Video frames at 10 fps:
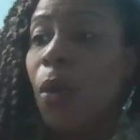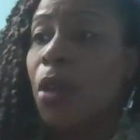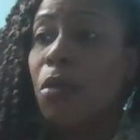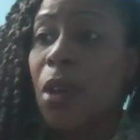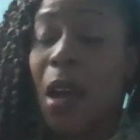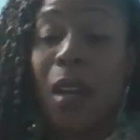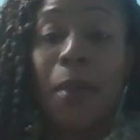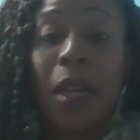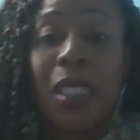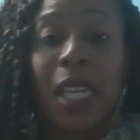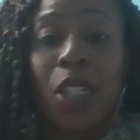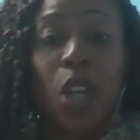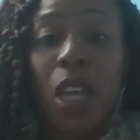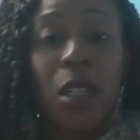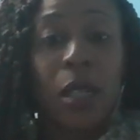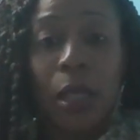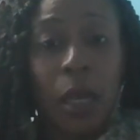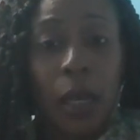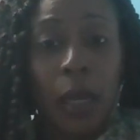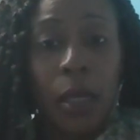When you're talking about it, it's not changing
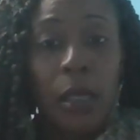anything,